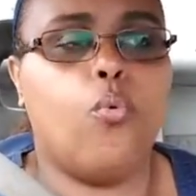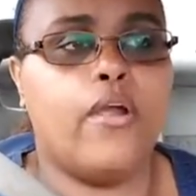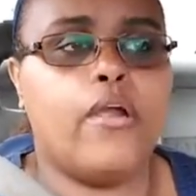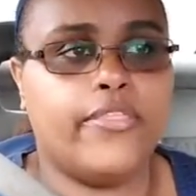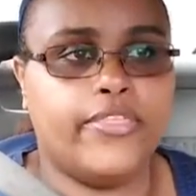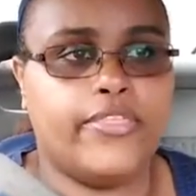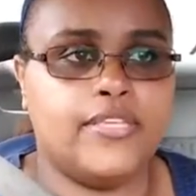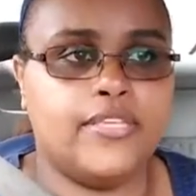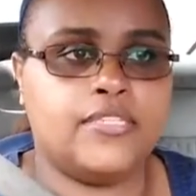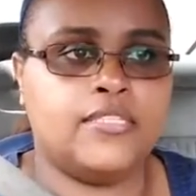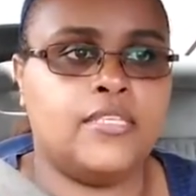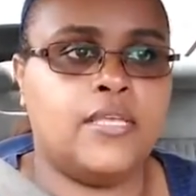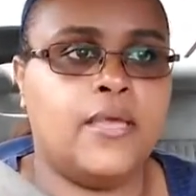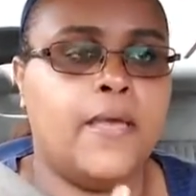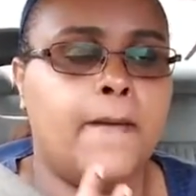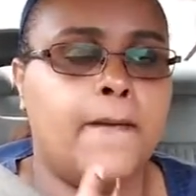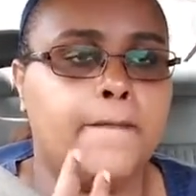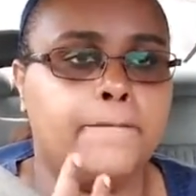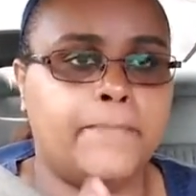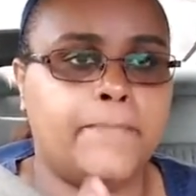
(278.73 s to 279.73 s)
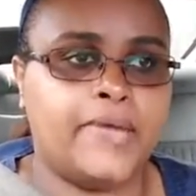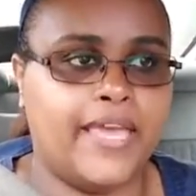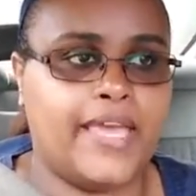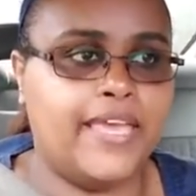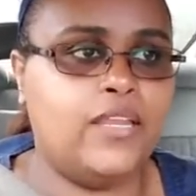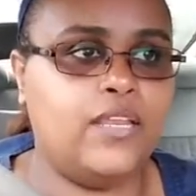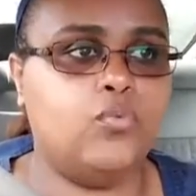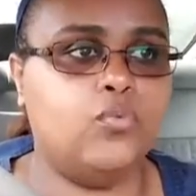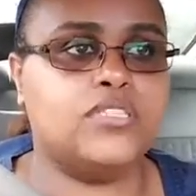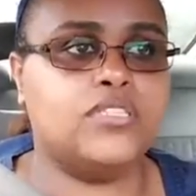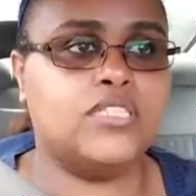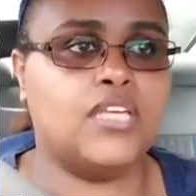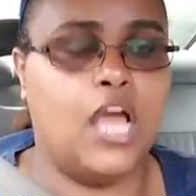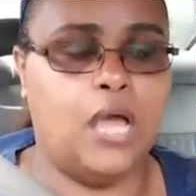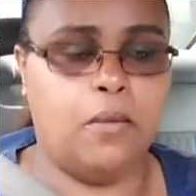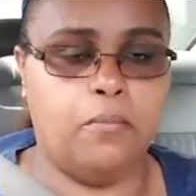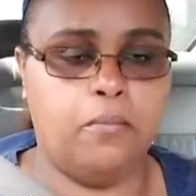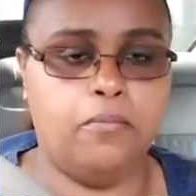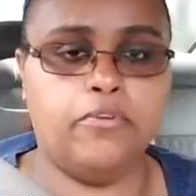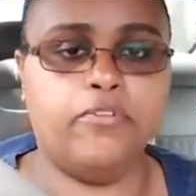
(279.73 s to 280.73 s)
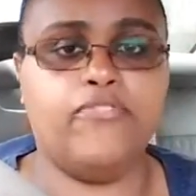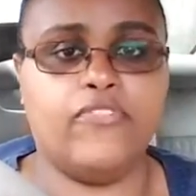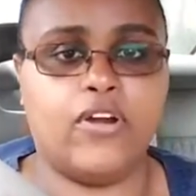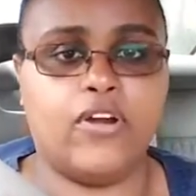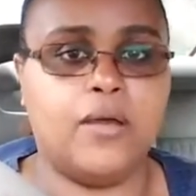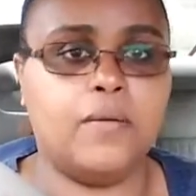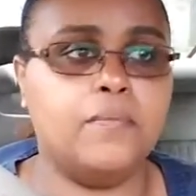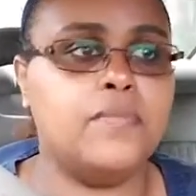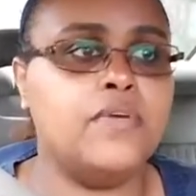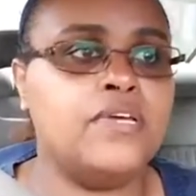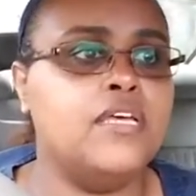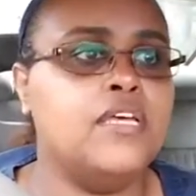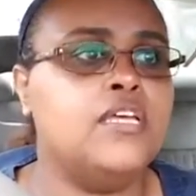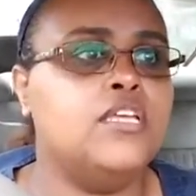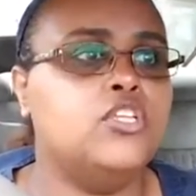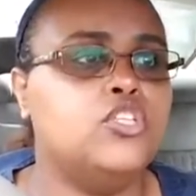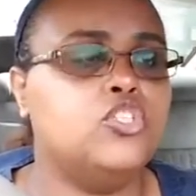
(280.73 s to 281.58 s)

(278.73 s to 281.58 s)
where this pain was coming from.